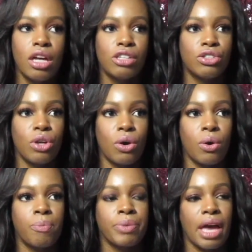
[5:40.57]

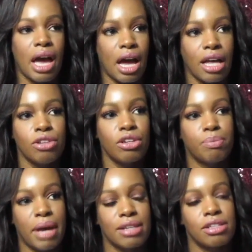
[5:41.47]
So I looked
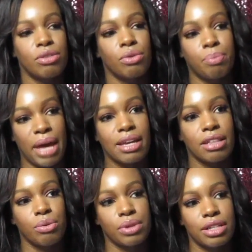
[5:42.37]
back in
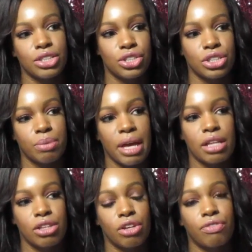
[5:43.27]
the relationship
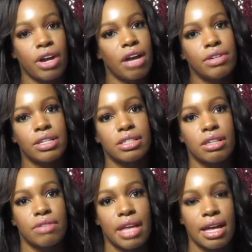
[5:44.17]
and looked for evidence
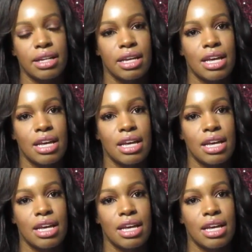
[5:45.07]
of that.